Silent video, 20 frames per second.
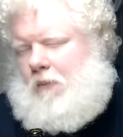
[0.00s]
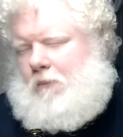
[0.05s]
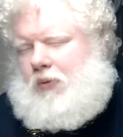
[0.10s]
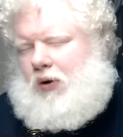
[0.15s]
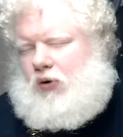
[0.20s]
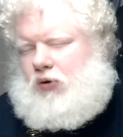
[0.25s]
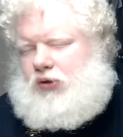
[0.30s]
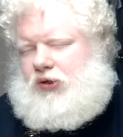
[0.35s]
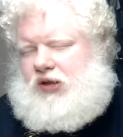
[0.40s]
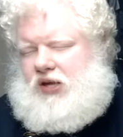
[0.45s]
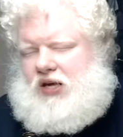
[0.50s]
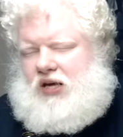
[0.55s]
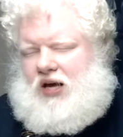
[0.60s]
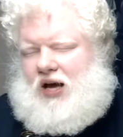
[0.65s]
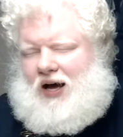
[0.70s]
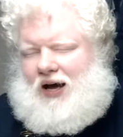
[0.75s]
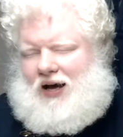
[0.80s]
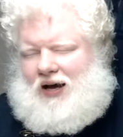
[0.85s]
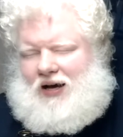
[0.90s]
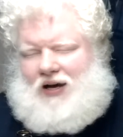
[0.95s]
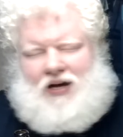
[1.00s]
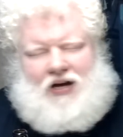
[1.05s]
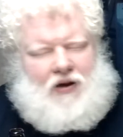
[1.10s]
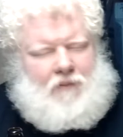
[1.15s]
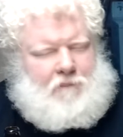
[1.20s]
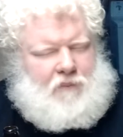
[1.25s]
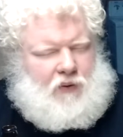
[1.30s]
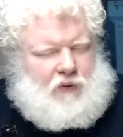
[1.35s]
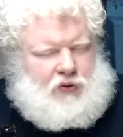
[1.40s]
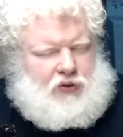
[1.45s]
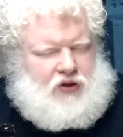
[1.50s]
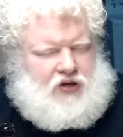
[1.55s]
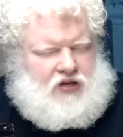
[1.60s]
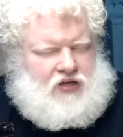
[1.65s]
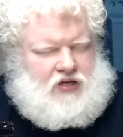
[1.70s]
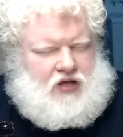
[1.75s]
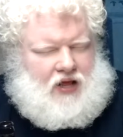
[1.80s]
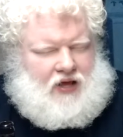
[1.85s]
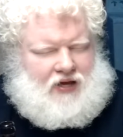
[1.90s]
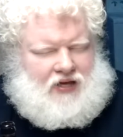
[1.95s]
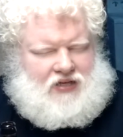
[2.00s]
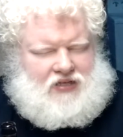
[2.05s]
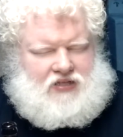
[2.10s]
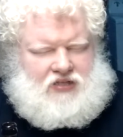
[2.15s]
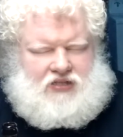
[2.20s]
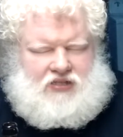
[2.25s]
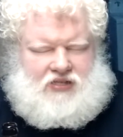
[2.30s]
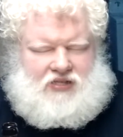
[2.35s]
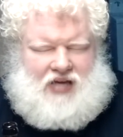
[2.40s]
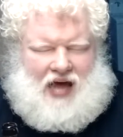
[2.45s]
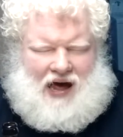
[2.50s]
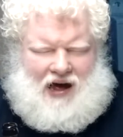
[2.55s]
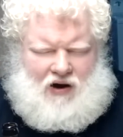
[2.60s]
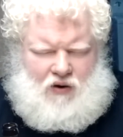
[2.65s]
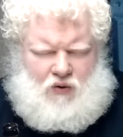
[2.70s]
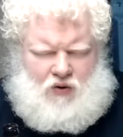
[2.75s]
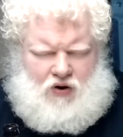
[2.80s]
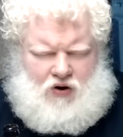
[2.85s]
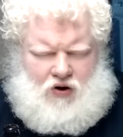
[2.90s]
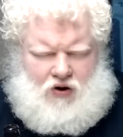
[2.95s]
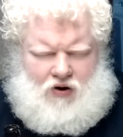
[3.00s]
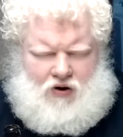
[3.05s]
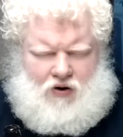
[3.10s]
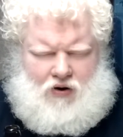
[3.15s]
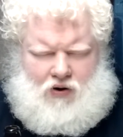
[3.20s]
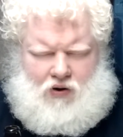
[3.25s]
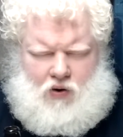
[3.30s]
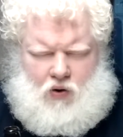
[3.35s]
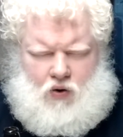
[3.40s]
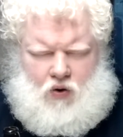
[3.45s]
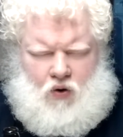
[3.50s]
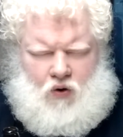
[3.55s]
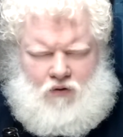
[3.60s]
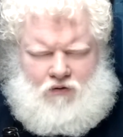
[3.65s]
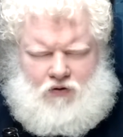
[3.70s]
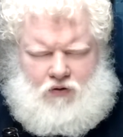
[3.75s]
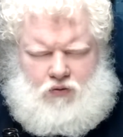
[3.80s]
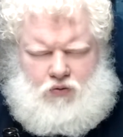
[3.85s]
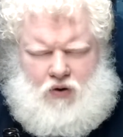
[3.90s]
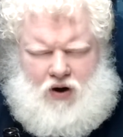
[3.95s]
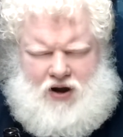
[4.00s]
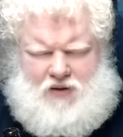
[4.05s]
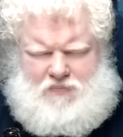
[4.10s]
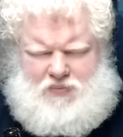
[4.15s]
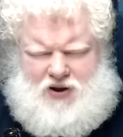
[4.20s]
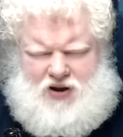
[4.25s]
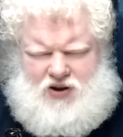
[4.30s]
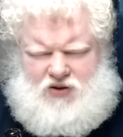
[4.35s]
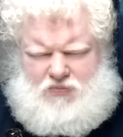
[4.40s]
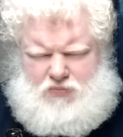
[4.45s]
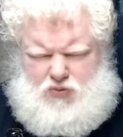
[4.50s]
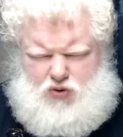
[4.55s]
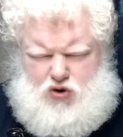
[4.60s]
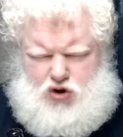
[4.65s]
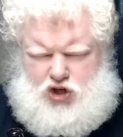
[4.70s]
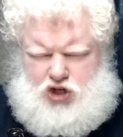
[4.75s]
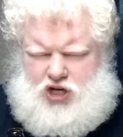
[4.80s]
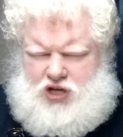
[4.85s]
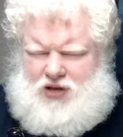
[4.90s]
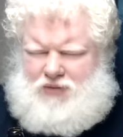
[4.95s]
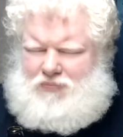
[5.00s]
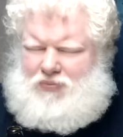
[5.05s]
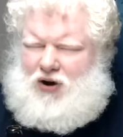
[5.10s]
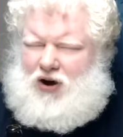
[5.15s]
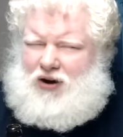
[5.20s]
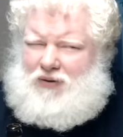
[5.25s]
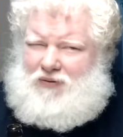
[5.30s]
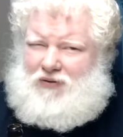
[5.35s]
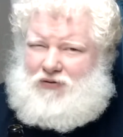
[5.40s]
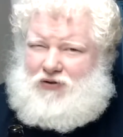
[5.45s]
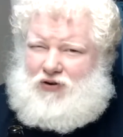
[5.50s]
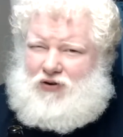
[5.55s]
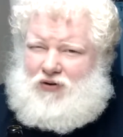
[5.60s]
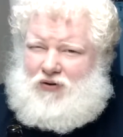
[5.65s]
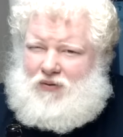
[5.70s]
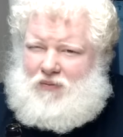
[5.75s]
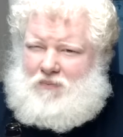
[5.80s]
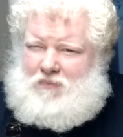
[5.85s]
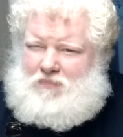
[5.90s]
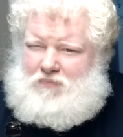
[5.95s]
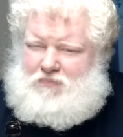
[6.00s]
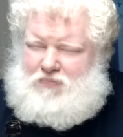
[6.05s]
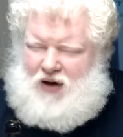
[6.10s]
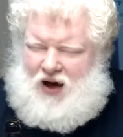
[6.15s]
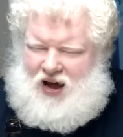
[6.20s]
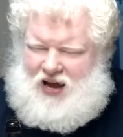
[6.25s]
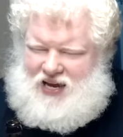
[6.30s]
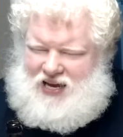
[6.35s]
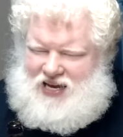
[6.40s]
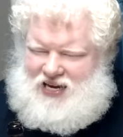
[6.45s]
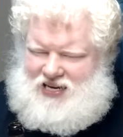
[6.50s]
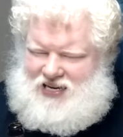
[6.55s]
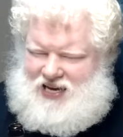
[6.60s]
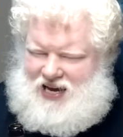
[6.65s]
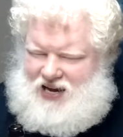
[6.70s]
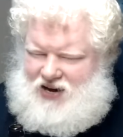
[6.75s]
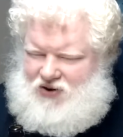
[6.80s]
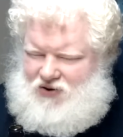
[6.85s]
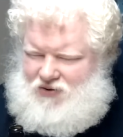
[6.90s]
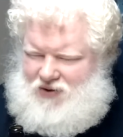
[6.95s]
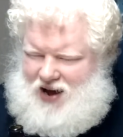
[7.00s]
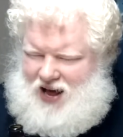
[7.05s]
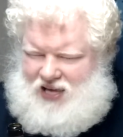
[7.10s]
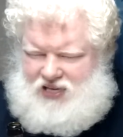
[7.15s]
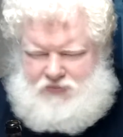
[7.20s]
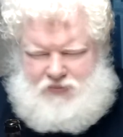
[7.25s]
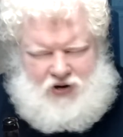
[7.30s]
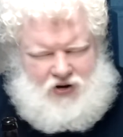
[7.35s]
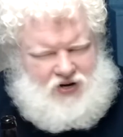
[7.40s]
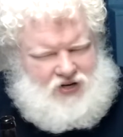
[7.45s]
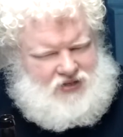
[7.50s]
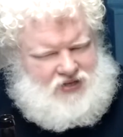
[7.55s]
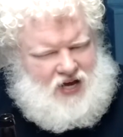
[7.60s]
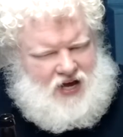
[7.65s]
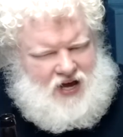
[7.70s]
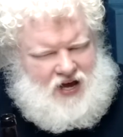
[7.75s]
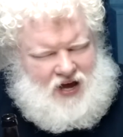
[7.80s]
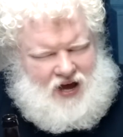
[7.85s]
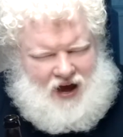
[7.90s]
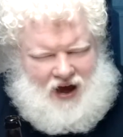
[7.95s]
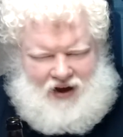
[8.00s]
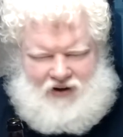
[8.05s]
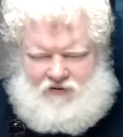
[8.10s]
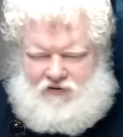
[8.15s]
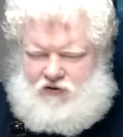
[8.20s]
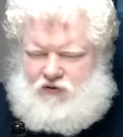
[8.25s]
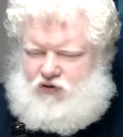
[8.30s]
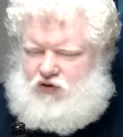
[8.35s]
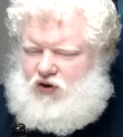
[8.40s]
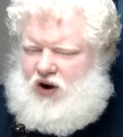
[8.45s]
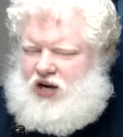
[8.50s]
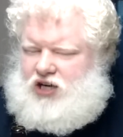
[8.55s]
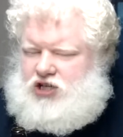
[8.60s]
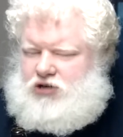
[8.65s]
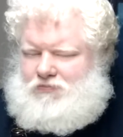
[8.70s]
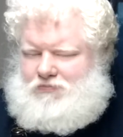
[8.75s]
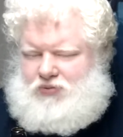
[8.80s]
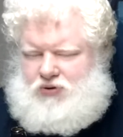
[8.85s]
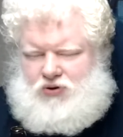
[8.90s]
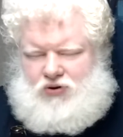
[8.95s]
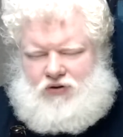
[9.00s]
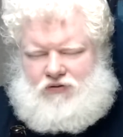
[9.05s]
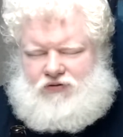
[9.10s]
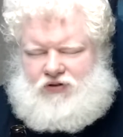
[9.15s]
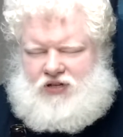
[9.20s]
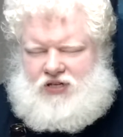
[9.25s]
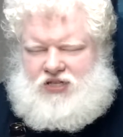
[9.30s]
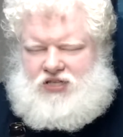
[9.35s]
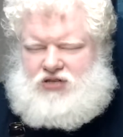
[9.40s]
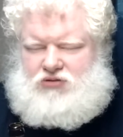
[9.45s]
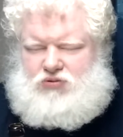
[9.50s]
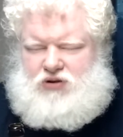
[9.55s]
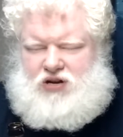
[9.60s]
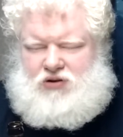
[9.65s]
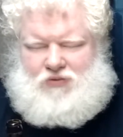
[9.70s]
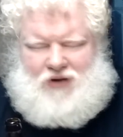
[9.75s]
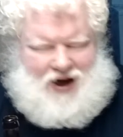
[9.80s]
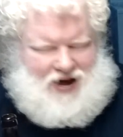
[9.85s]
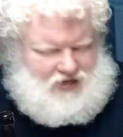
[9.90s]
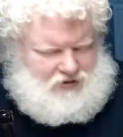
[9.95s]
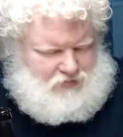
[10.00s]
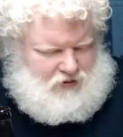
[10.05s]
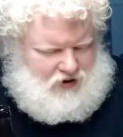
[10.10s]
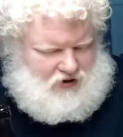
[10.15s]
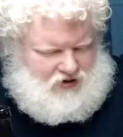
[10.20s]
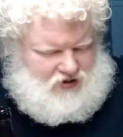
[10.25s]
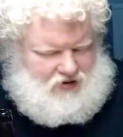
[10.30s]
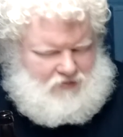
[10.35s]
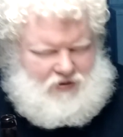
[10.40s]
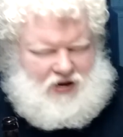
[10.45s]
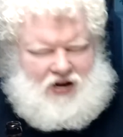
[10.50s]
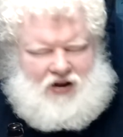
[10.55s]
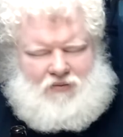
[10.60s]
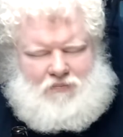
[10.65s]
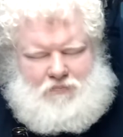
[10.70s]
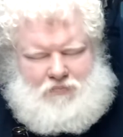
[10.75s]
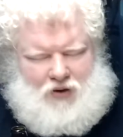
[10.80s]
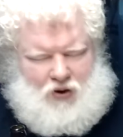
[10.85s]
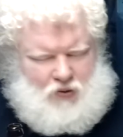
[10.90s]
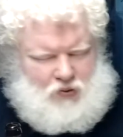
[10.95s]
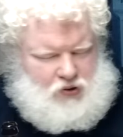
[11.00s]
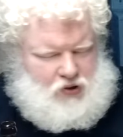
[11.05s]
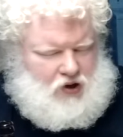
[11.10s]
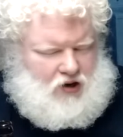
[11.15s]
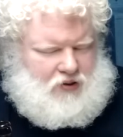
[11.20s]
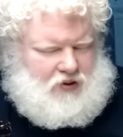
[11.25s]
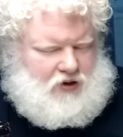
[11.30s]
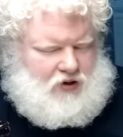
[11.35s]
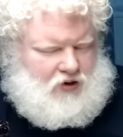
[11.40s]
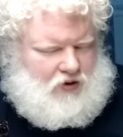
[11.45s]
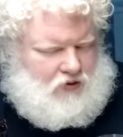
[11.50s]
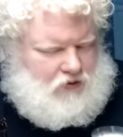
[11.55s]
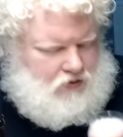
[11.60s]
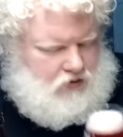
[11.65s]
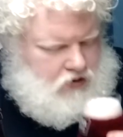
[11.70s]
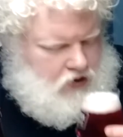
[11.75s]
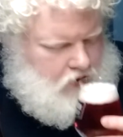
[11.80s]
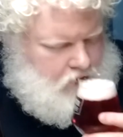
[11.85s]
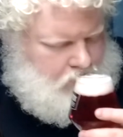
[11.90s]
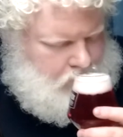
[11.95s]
Both the like sour, overripened mush in the bottom of your pint container raspberries and fresh, beautifully sweet raspberries. I'm getting both on the nose.